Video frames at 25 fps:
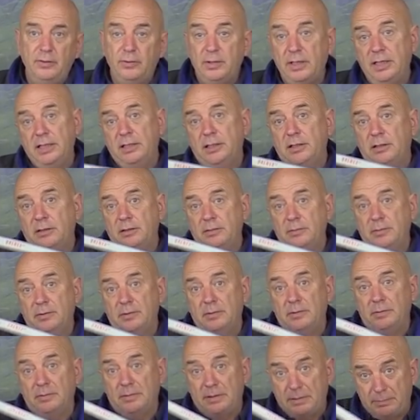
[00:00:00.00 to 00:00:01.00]
you can either
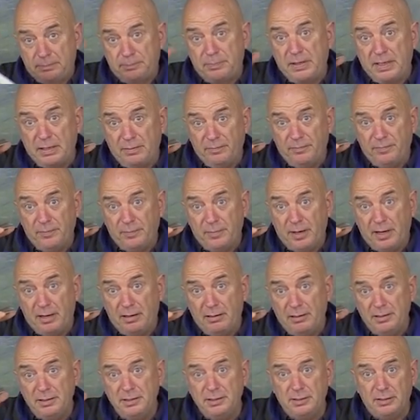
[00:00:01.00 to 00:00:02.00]
bring them from
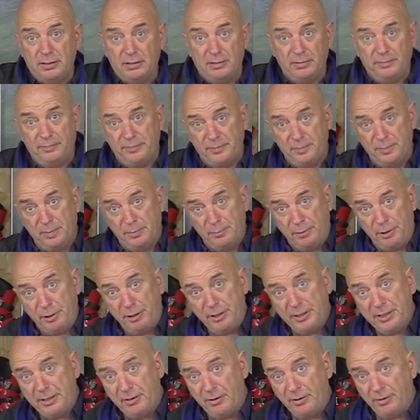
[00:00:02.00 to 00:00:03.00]
Ireland or from
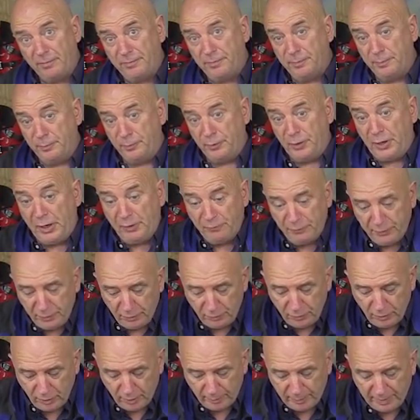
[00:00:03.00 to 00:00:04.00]
America or from wherever
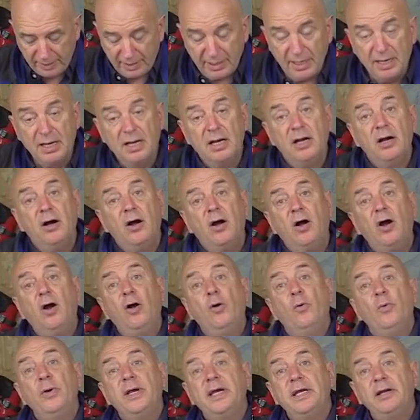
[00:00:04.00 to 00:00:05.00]
you're coming,
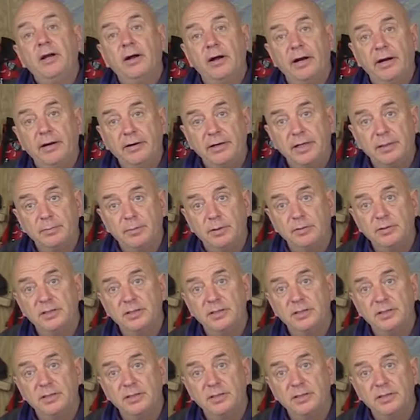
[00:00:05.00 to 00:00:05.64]
or we can hire them